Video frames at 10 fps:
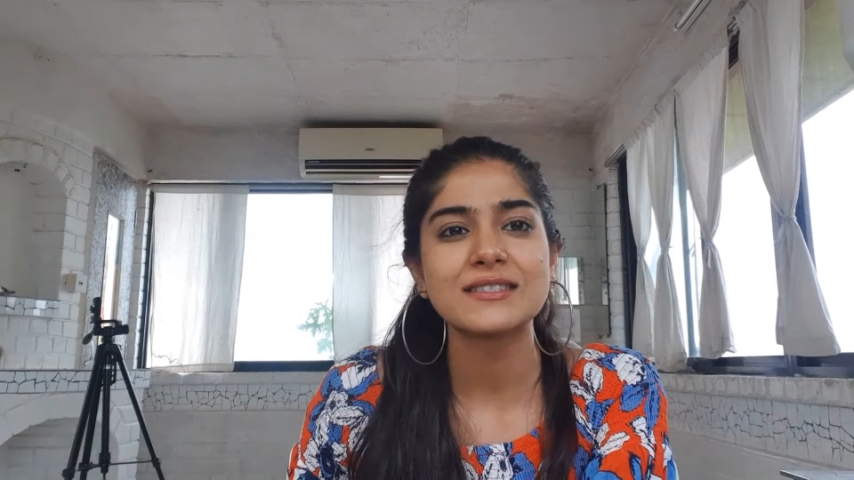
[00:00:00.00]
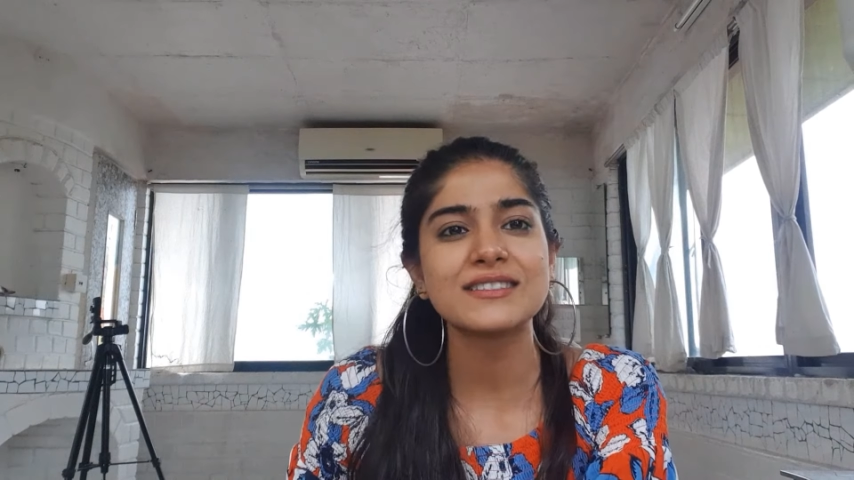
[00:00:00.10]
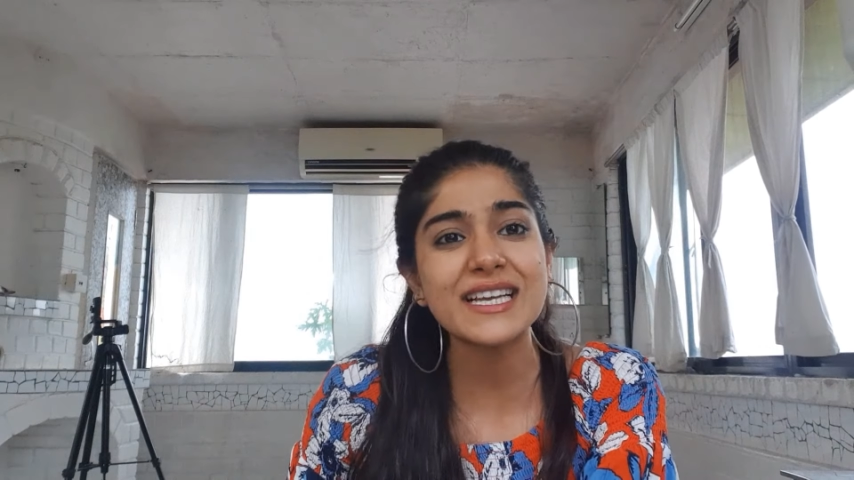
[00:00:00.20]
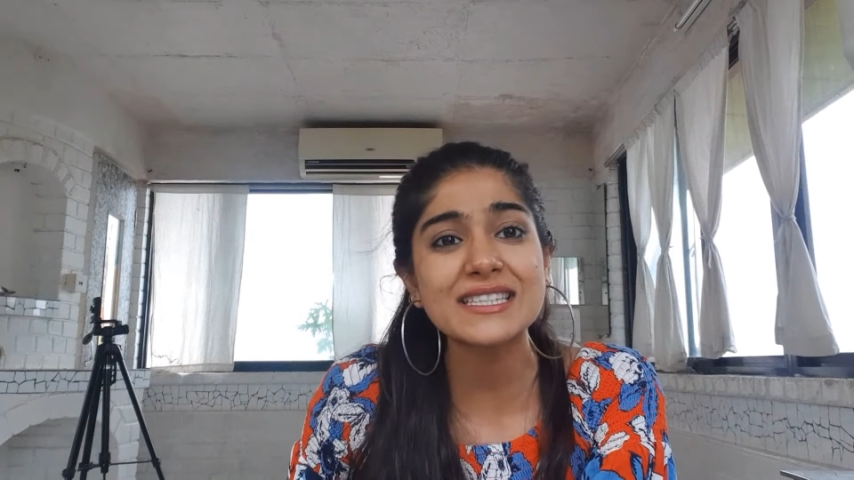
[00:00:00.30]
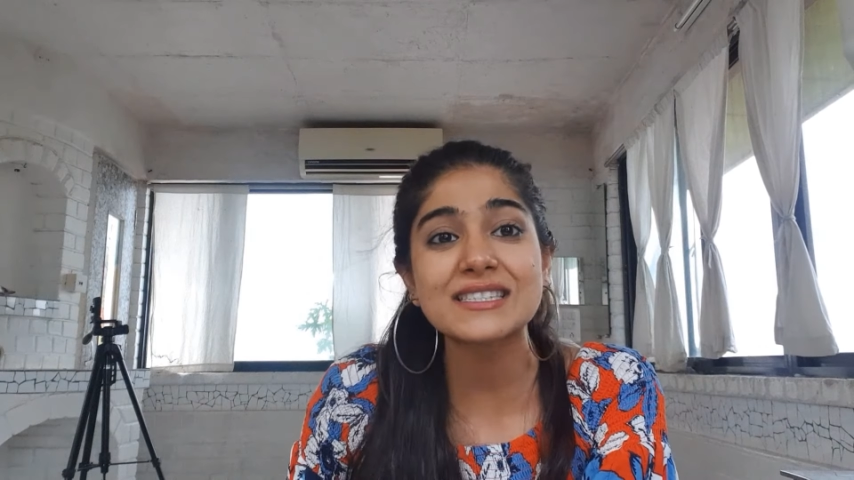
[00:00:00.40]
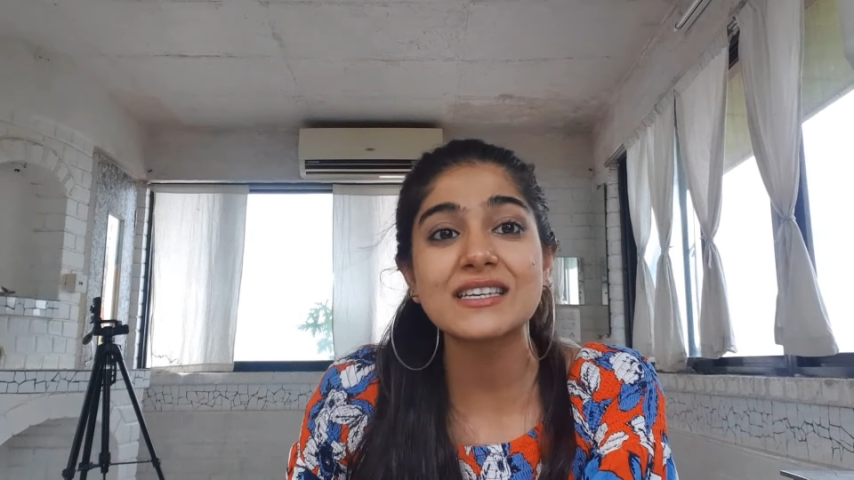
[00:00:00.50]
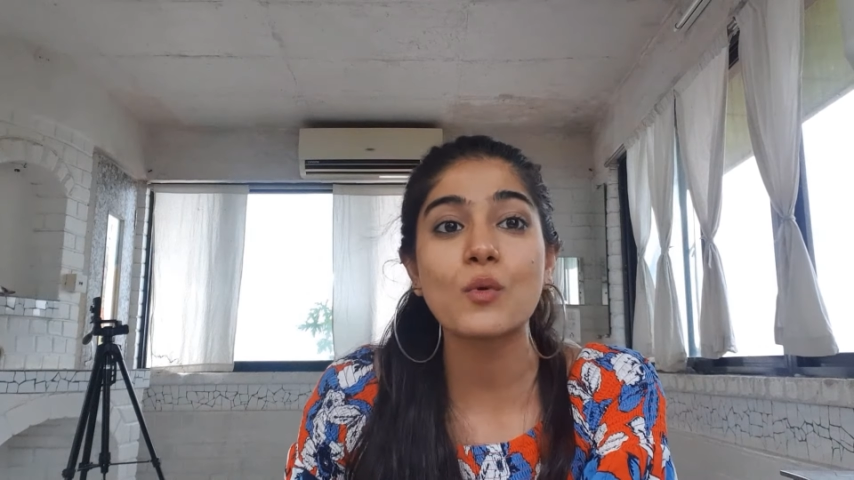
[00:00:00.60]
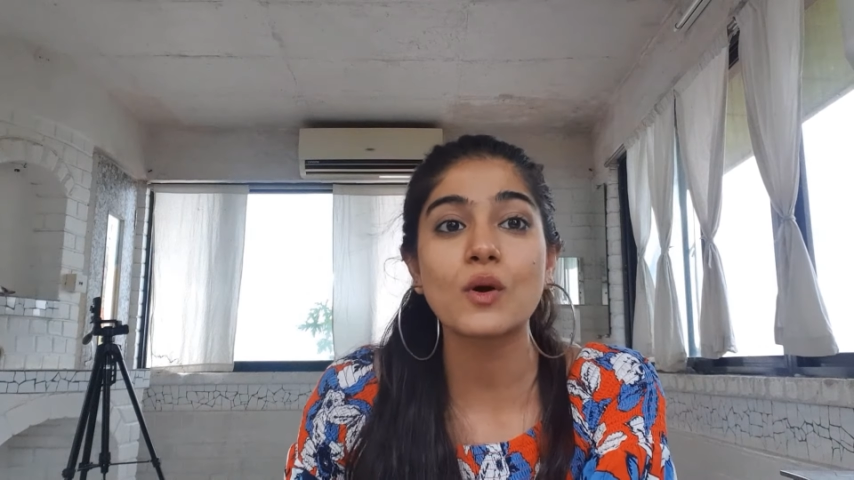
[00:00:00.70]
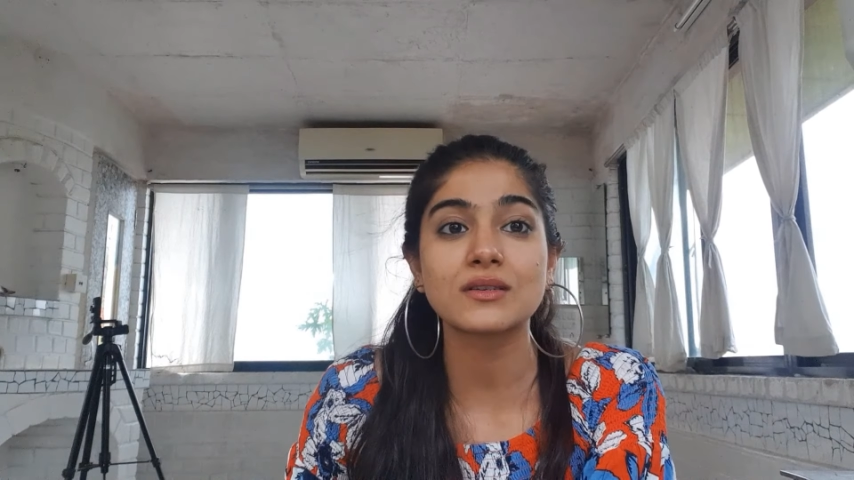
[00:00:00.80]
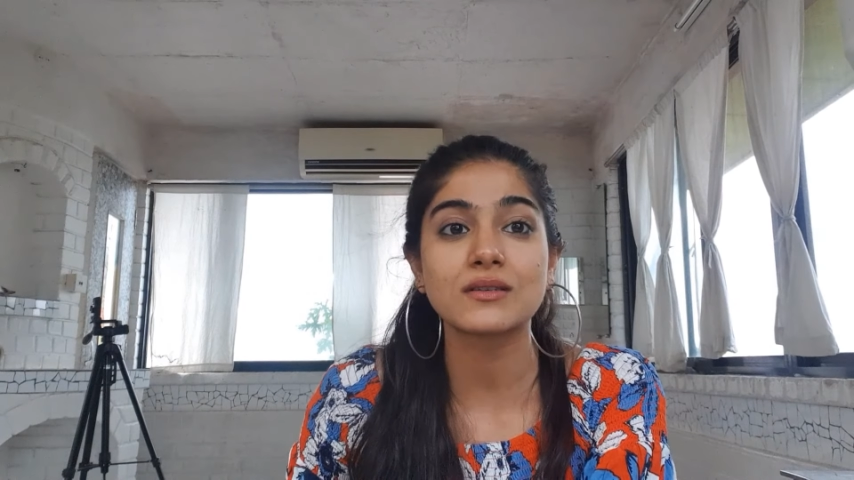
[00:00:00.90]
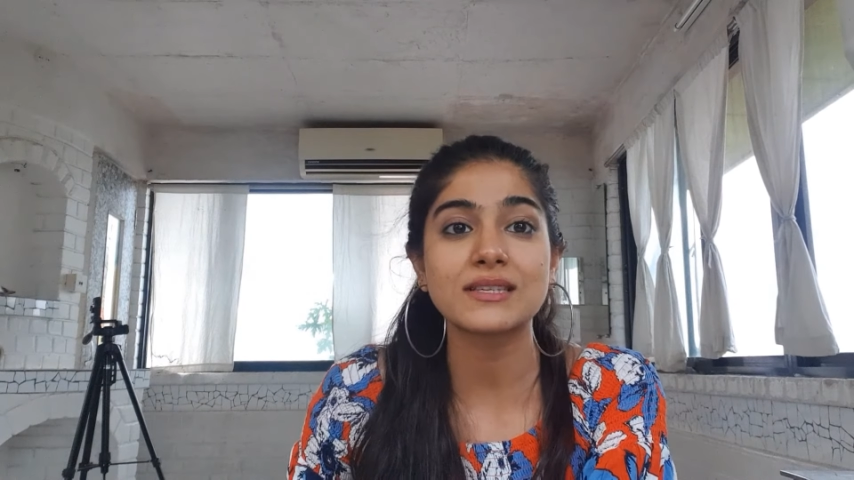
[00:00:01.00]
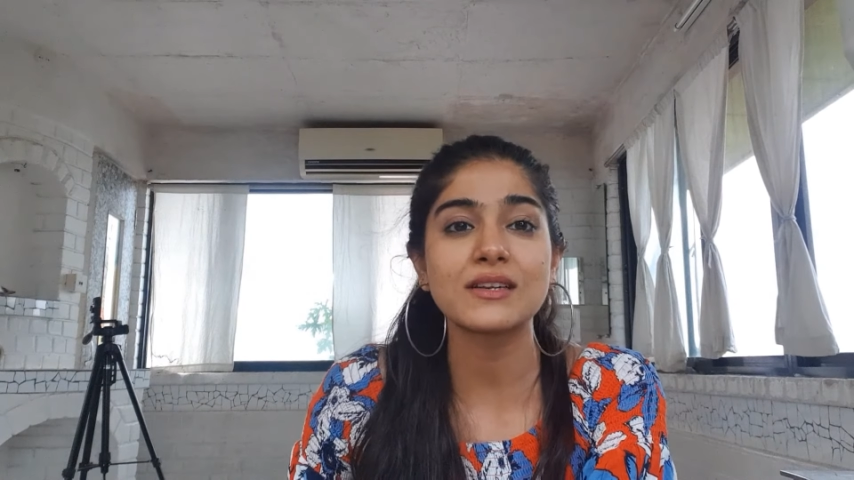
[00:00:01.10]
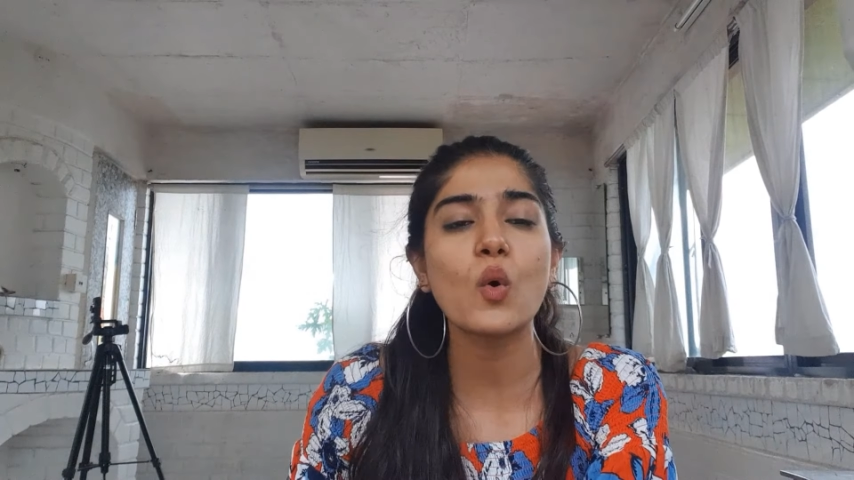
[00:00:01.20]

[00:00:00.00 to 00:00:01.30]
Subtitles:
test the waters, and